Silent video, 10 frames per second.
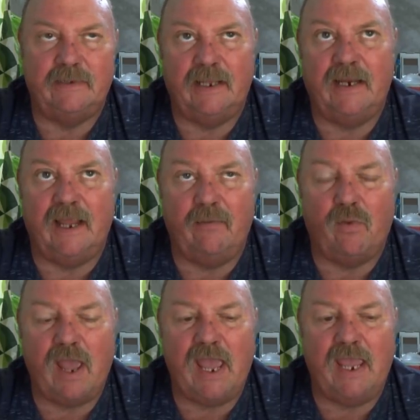in a
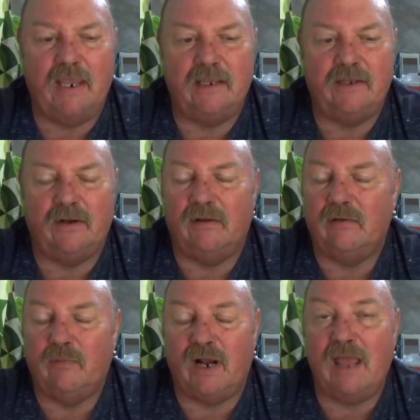way,
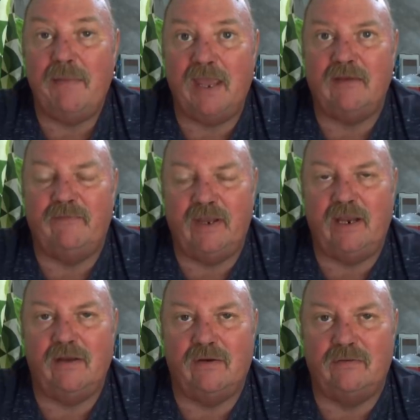when I make a
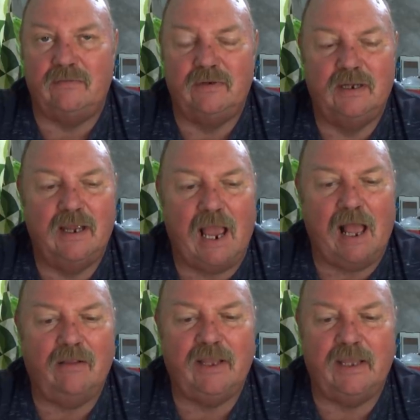video,
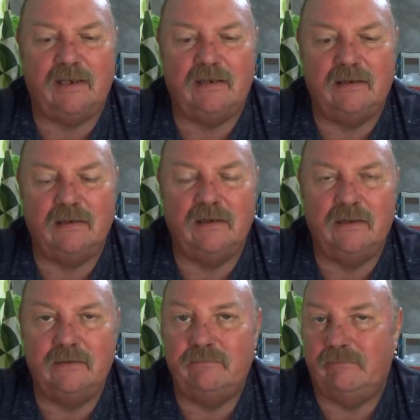I
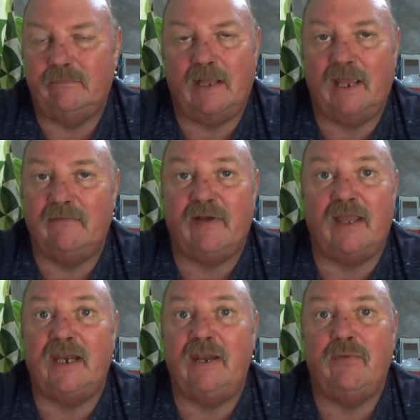
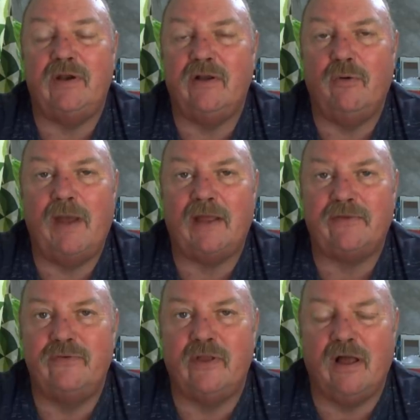invite anyone to go back
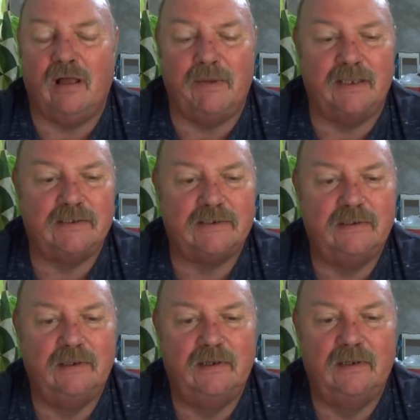through the comments.
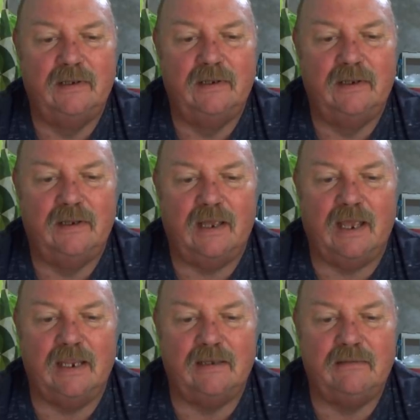
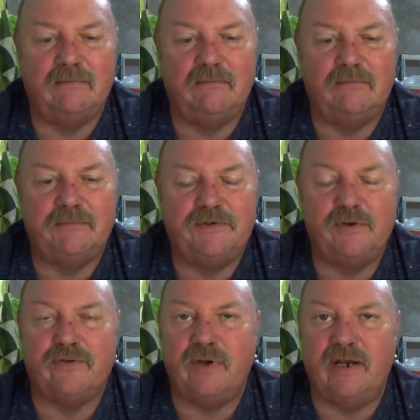I get
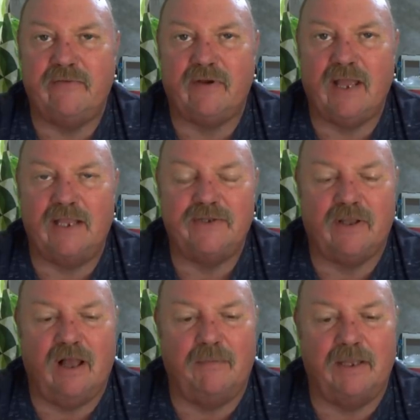2 or 3 different kinds of
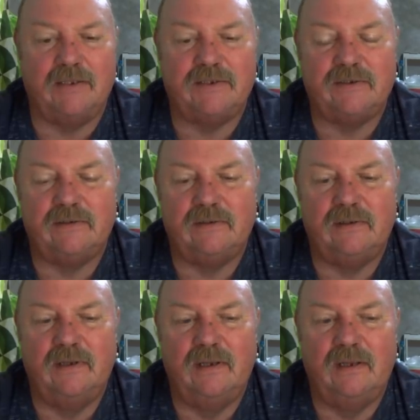comments.
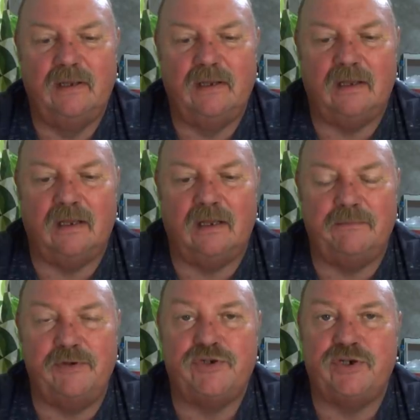
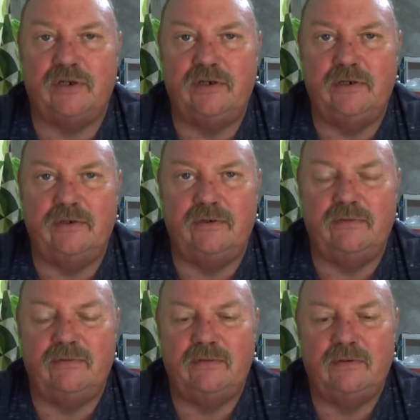You should
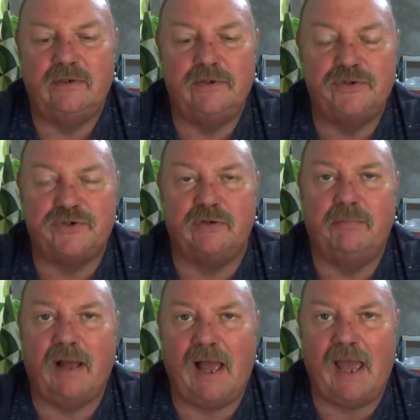do, you
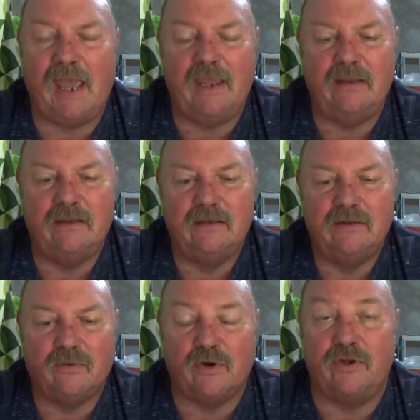should buy,
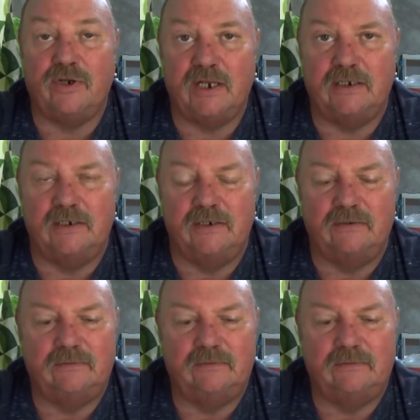or you need to do.